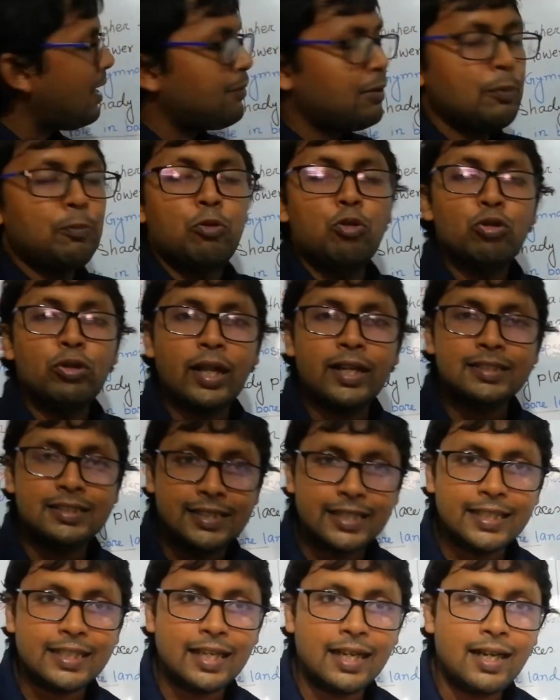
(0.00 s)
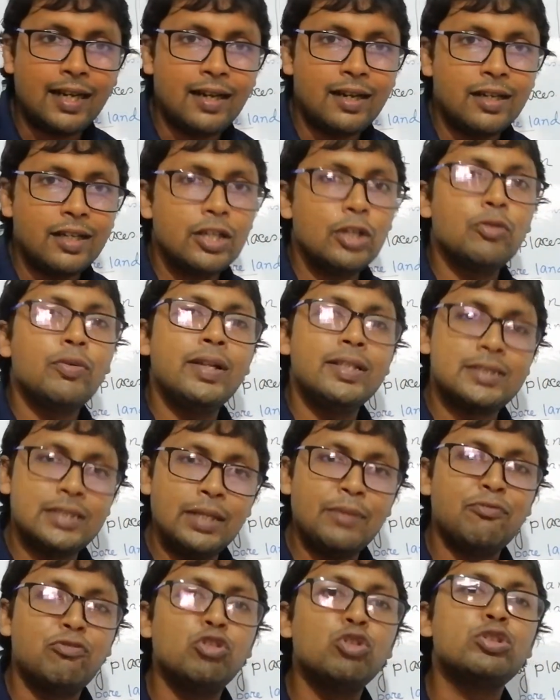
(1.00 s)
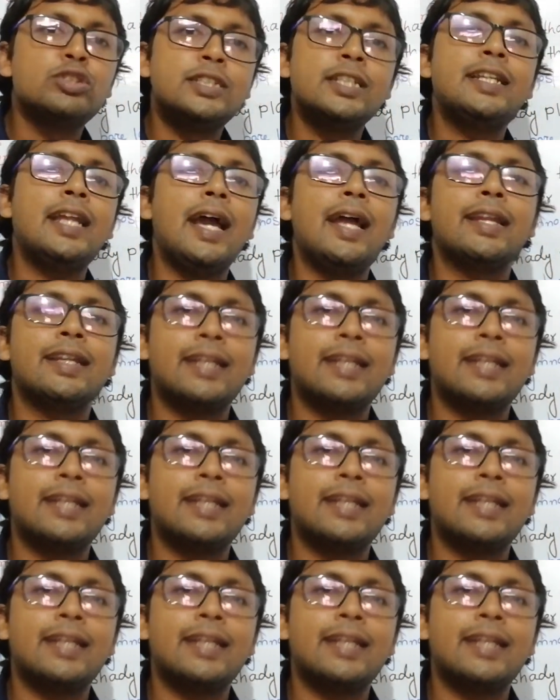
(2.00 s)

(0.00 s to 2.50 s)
the foot and seta, you will see foot, seta and